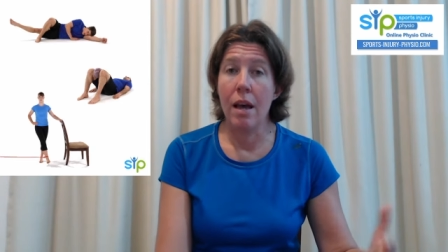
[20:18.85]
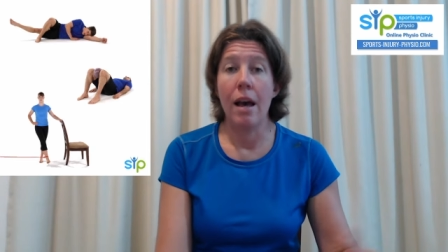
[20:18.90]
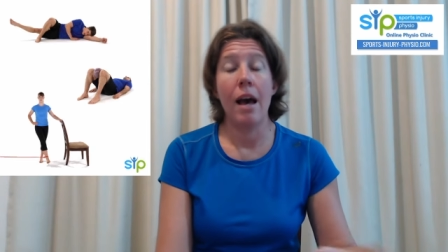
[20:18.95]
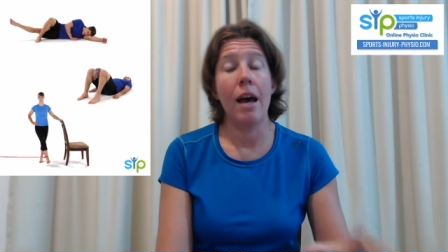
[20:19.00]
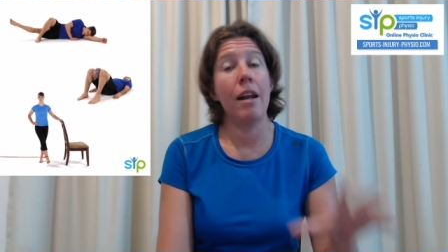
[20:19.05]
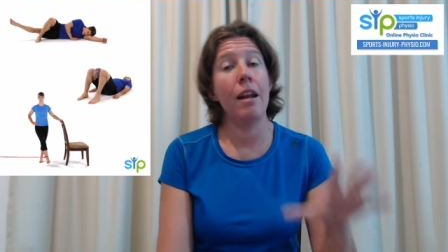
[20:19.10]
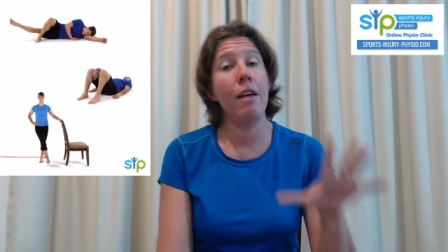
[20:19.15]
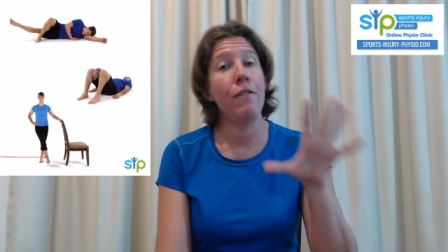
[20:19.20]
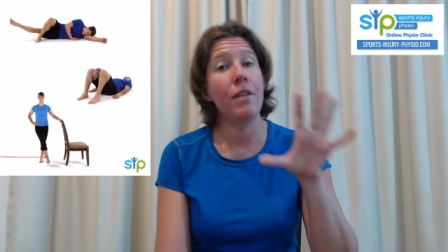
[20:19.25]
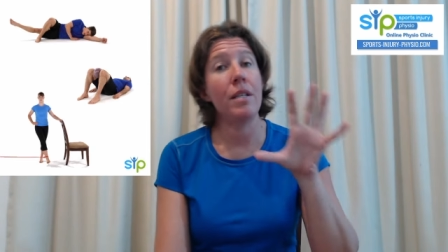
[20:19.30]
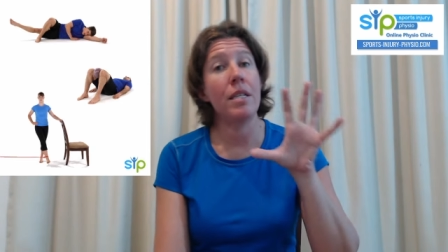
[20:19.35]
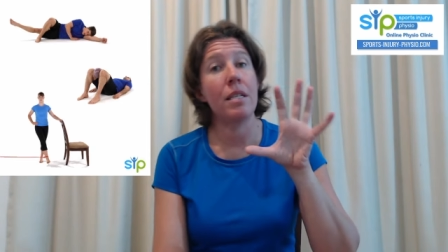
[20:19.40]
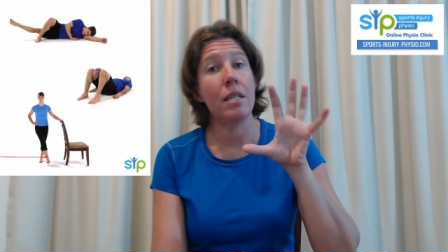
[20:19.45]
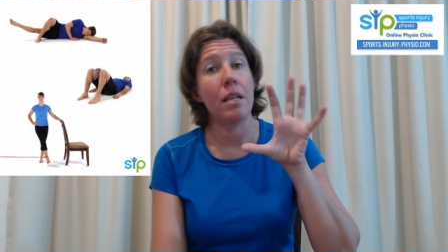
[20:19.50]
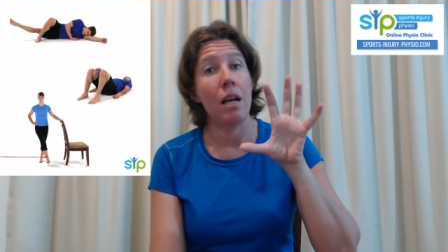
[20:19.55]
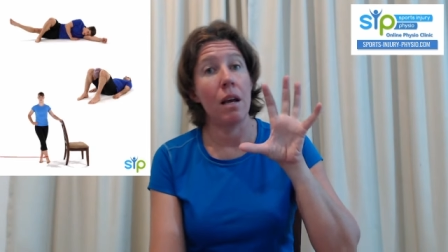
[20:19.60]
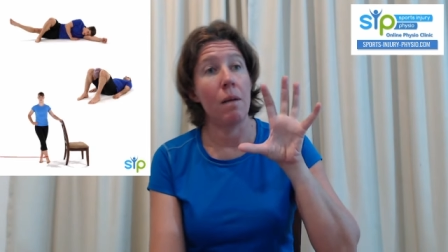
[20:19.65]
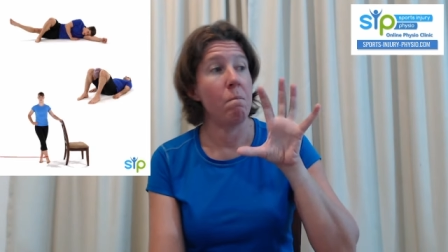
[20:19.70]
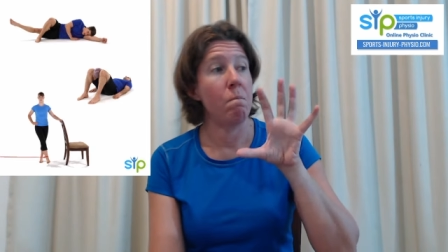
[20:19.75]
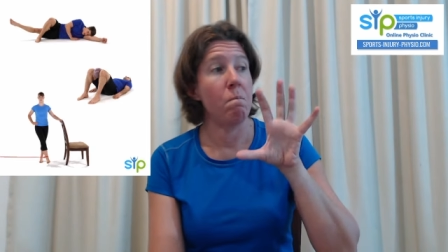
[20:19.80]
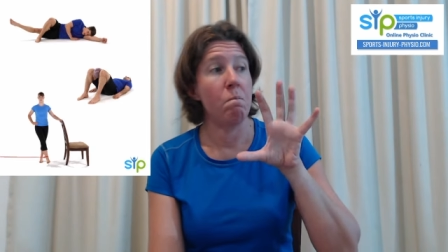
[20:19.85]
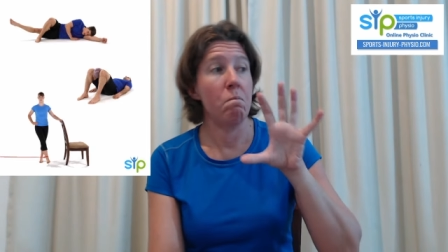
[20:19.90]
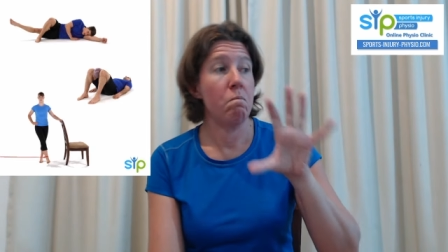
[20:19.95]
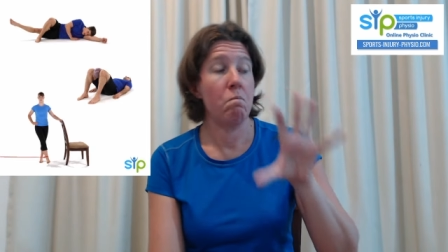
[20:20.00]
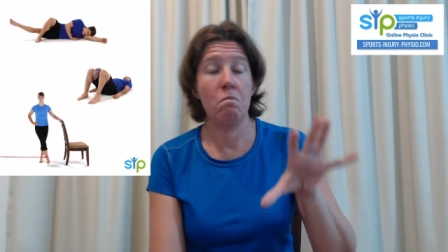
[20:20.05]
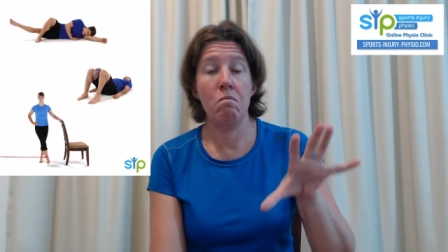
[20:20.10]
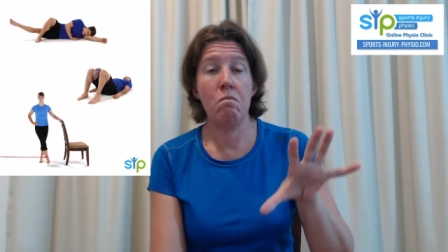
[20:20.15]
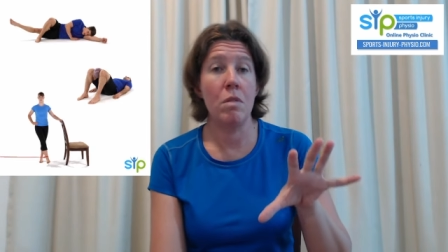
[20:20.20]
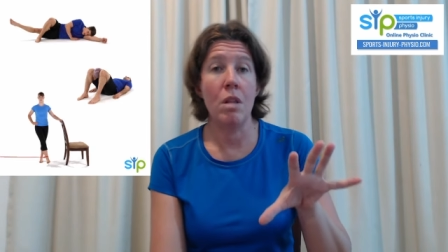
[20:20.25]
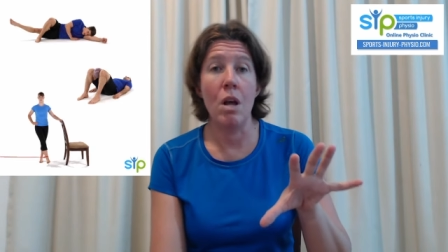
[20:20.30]
And if it's
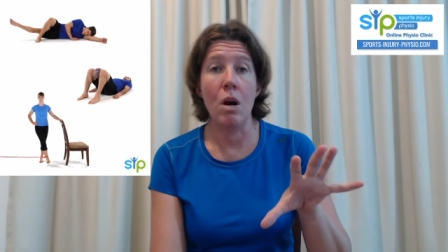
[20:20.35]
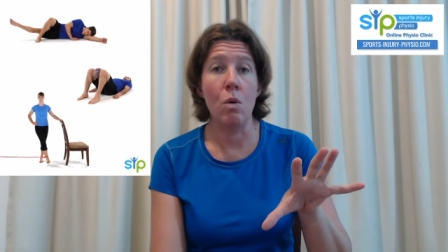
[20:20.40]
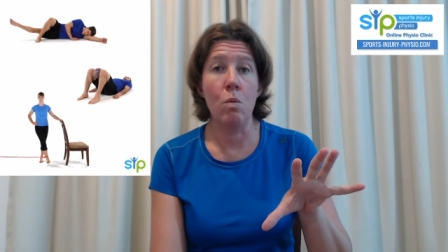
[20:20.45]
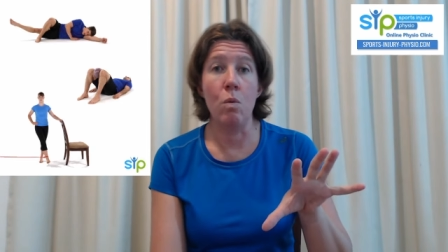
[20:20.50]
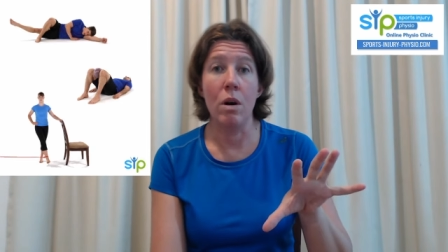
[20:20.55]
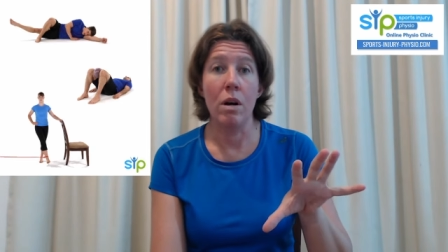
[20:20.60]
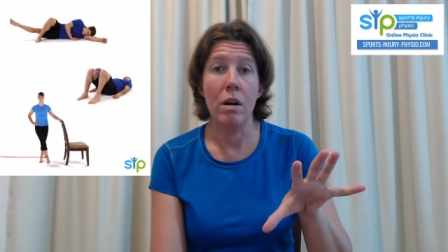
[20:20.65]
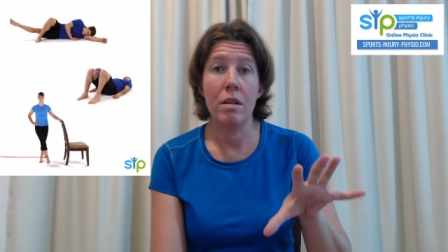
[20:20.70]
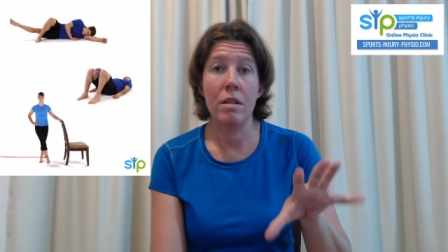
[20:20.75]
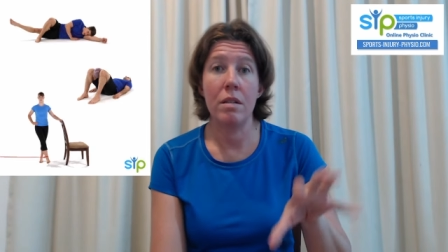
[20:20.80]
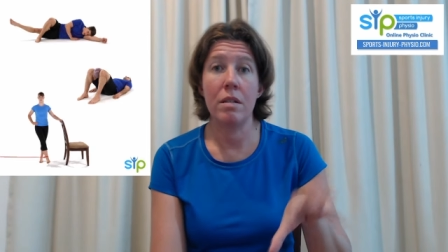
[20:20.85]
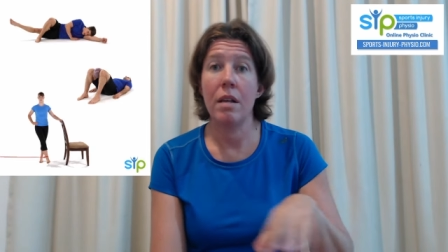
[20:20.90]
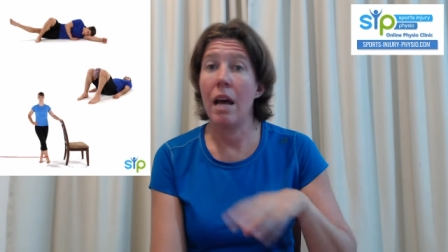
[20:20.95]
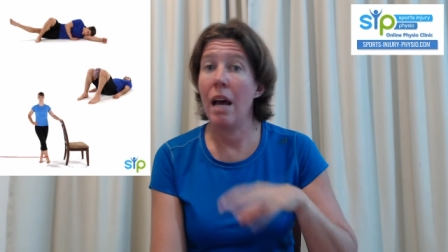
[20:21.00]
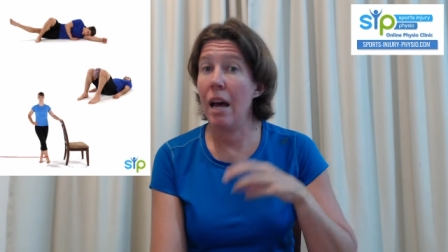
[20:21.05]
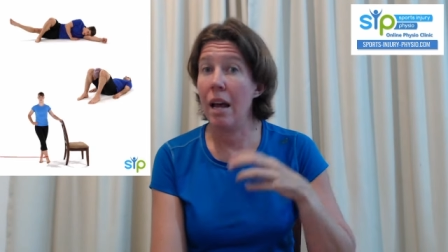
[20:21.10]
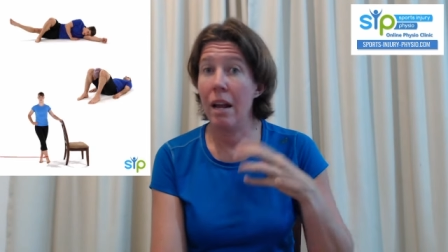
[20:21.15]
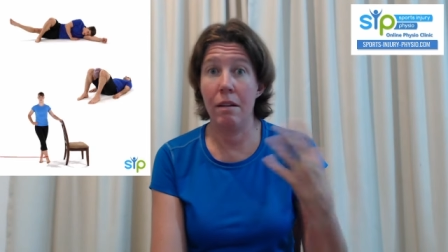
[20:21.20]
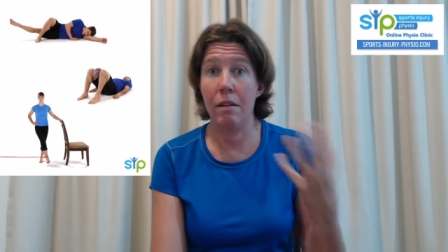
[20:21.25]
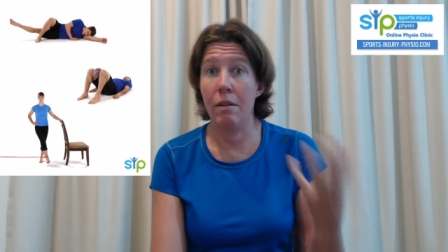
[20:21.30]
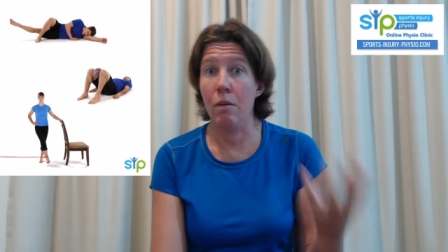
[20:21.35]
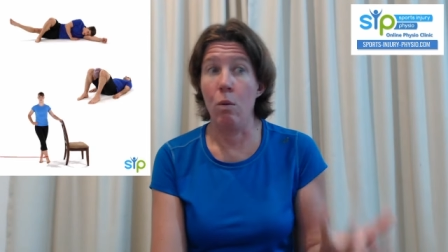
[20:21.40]
no worse and